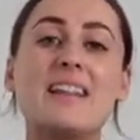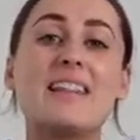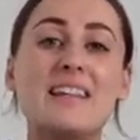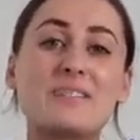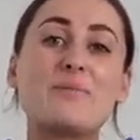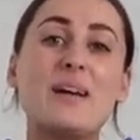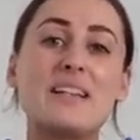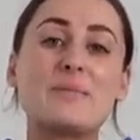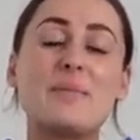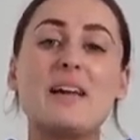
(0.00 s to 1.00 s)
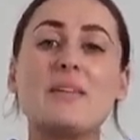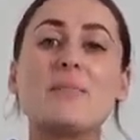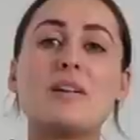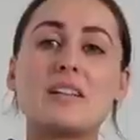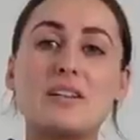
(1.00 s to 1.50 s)
this waistband
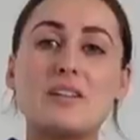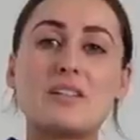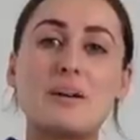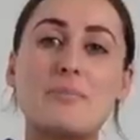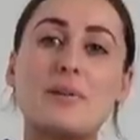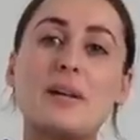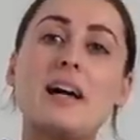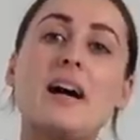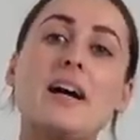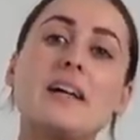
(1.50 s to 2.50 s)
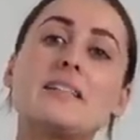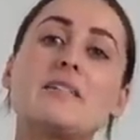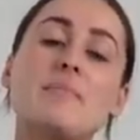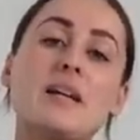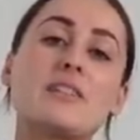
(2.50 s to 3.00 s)
but it goes up pretty high
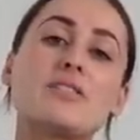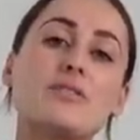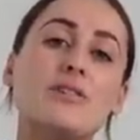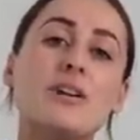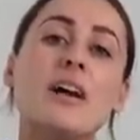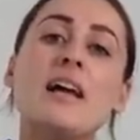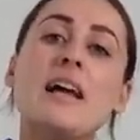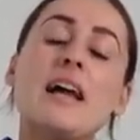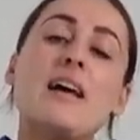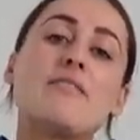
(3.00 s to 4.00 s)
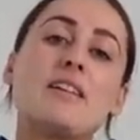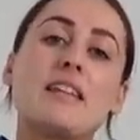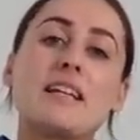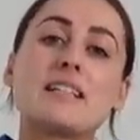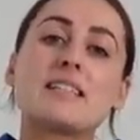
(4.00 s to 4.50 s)
to make sure
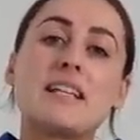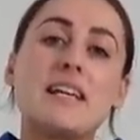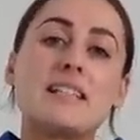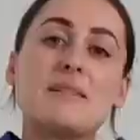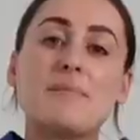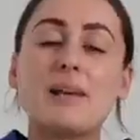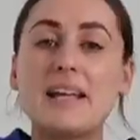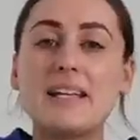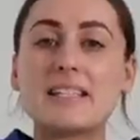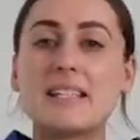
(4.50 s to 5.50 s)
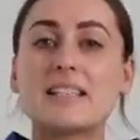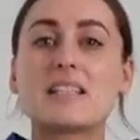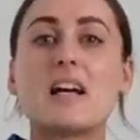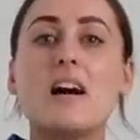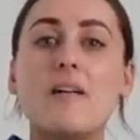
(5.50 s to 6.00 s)
everything stays in place and is
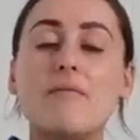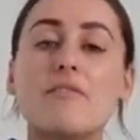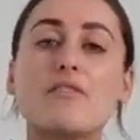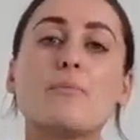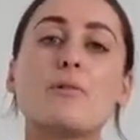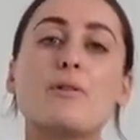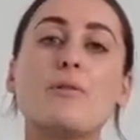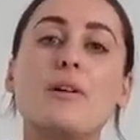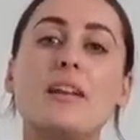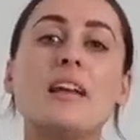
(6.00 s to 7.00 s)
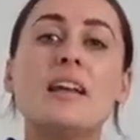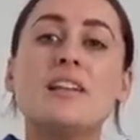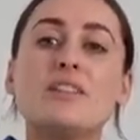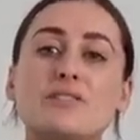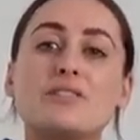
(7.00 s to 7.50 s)
comfortable and
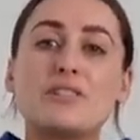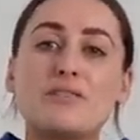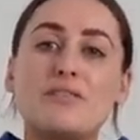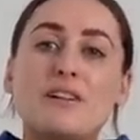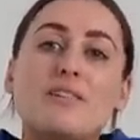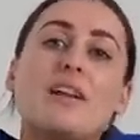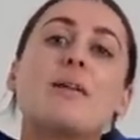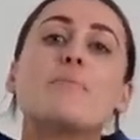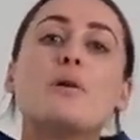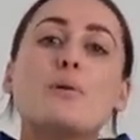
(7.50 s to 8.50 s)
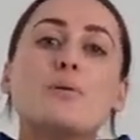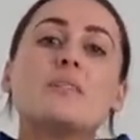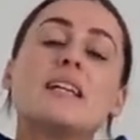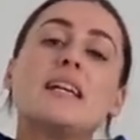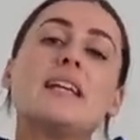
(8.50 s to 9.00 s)
you just feel like
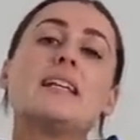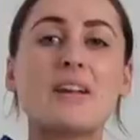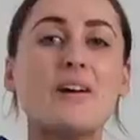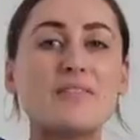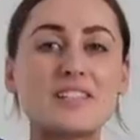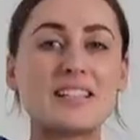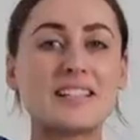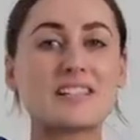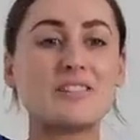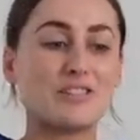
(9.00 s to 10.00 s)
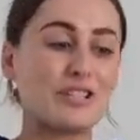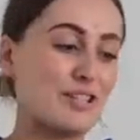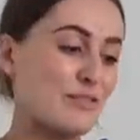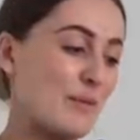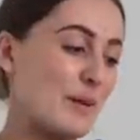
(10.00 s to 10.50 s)
pulled in. Obviously it's not
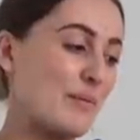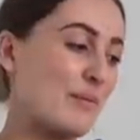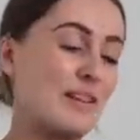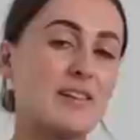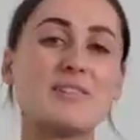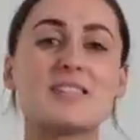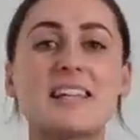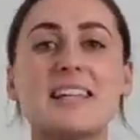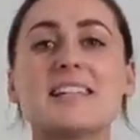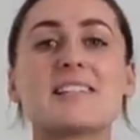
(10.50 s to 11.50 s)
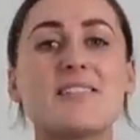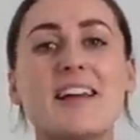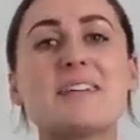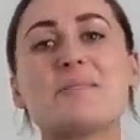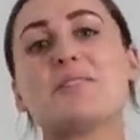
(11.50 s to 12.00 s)
just for people with loose skin, it's for
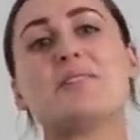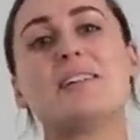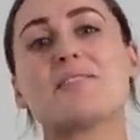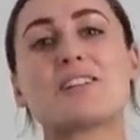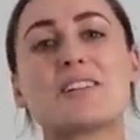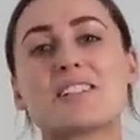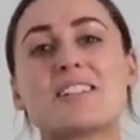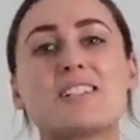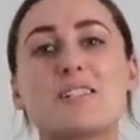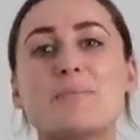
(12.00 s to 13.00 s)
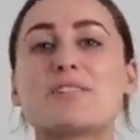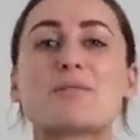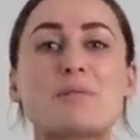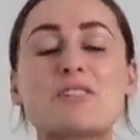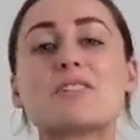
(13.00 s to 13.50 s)
anyone who loves going to the gym and
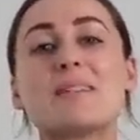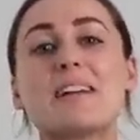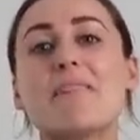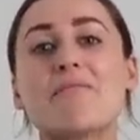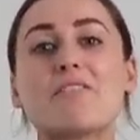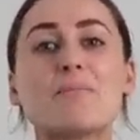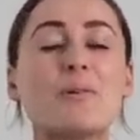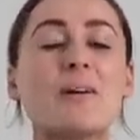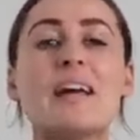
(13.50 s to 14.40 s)
just wants to be comfortable